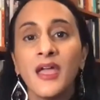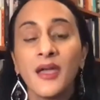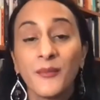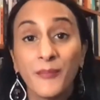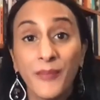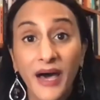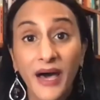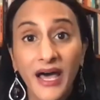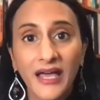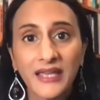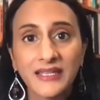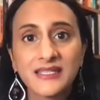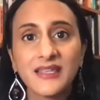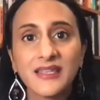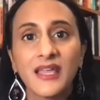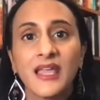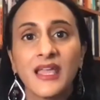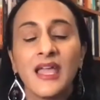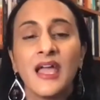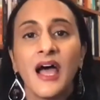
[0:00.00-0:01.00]
But
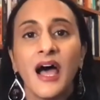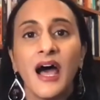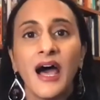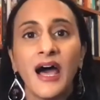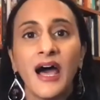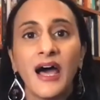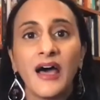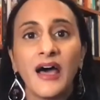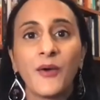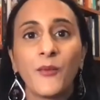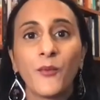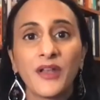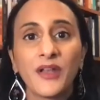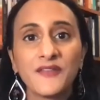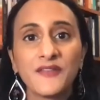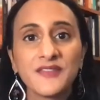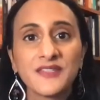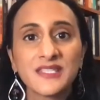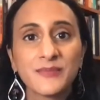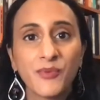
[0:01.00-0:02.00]
uh, one of
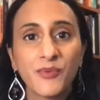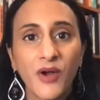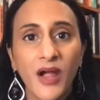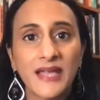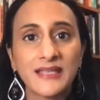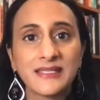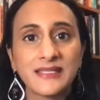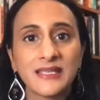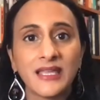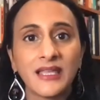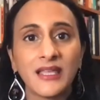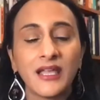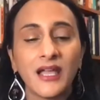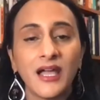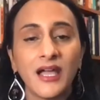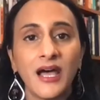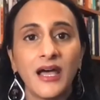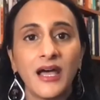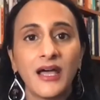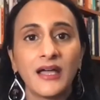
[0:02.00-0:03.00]
the surprising
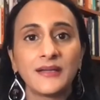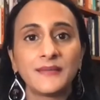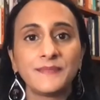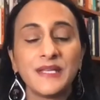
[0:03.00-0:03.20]
uh,